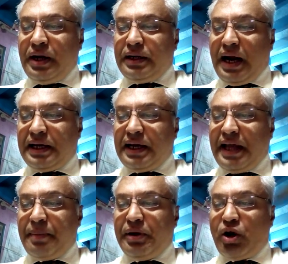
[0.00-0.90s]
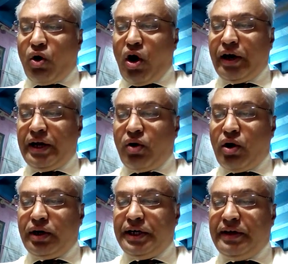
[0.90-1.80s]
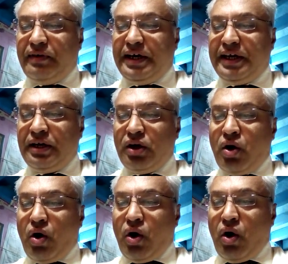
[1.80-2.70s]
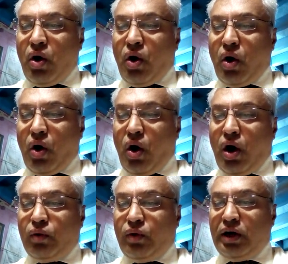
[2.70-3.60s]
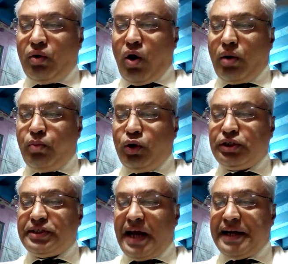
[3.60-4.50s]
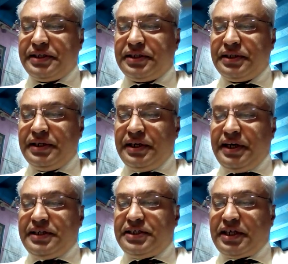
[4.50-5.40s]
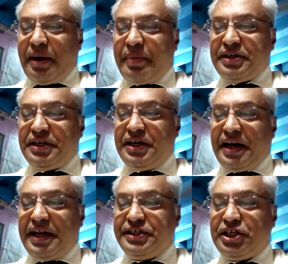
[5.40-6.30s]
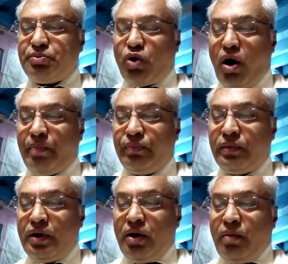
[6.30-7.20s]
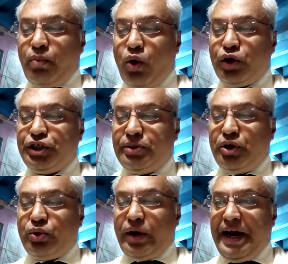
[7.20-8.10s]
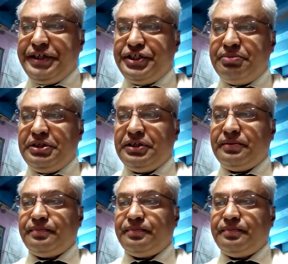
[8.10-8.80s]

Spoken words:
Data can be recorded on a DVD on one or both sides. Its capacity ranges from 4 GB to 8 GB.